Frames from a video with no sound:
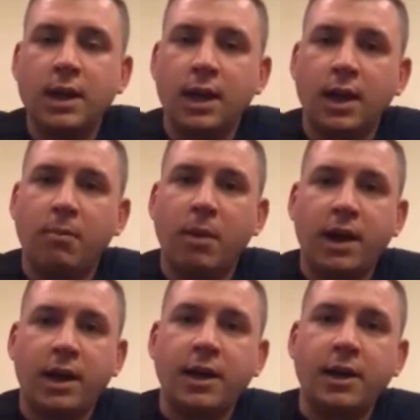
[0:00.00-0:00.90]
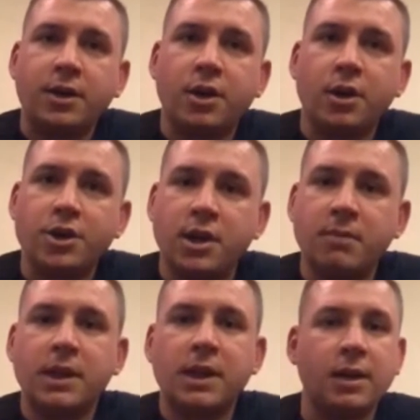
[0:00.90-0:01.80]
I encourage
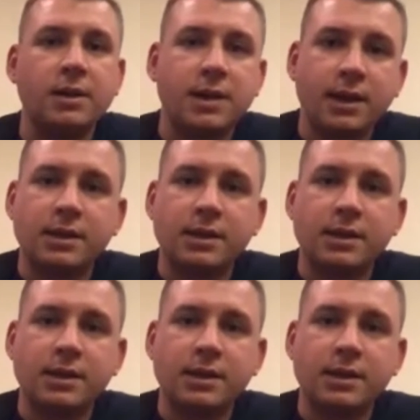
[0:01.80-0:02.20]
them to kind of take